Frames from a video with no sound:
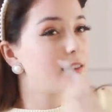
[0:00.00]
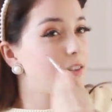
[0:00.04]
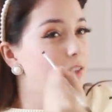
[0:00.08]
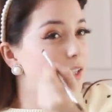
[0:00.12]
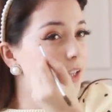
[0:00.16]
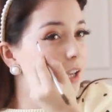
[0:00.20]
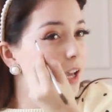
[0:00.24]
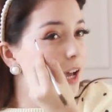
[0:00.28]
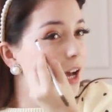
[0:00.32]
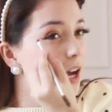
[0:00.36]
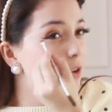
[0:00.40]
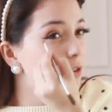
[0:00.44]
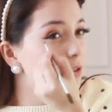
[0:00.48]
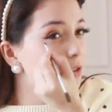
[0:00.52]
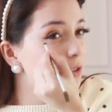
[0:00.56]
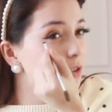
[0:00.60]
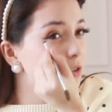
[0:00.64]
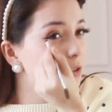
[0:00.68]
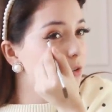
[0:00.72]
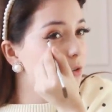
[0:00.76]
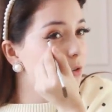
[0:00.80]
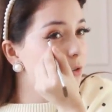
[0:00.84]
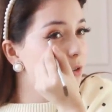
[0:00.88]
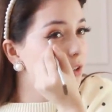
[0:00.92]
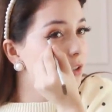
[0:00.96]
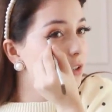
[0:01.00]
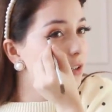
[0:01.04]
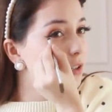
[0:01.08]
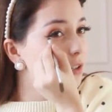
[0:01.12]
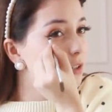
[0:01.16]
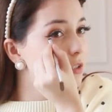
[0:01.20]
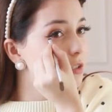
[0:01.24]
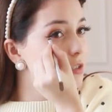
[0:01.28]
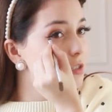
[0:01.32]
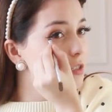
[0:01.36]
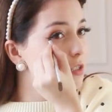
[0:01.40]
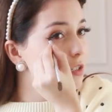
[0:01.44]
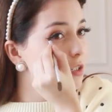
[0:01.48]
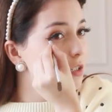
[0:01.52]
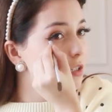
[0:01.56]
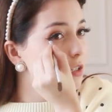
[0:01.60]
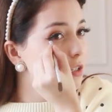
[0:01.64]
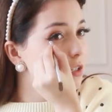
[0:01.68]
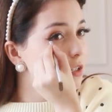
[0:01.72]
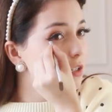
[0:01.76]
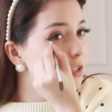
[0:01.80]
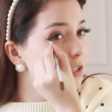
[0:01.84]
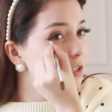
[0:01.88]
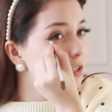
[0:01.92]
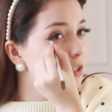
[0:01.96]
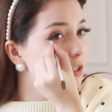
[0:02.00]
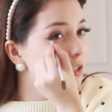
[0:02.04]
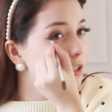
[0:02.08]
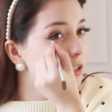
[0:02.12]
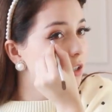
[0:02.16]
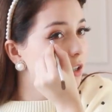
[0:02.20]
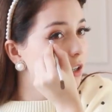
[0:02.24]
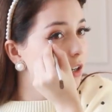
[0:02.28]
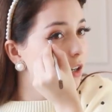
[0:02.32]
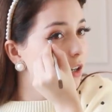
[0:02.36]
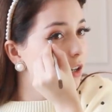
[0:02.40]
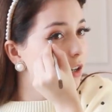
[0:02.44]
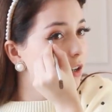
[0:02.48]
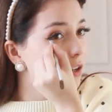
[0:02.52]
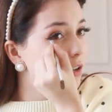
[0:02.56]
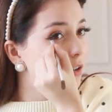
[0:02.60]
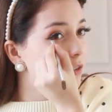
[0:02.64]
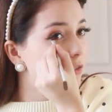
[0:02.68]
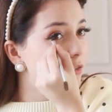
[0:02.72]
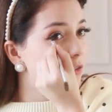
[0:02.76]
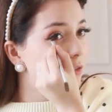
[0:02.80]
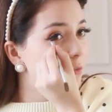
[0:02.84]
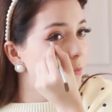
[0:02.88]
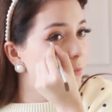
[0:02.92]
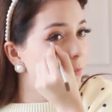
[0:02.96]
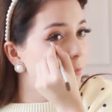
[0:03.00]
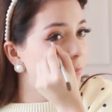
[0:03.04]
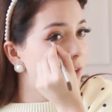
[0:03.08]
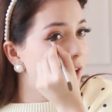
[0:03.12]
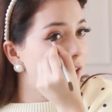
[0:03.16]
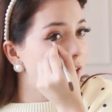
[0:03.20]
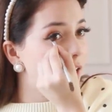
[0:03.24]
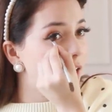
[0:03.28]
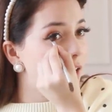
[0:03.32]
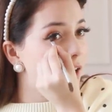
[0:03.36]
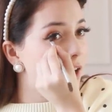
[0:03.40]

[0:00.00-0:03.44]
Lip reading: the outer corners of my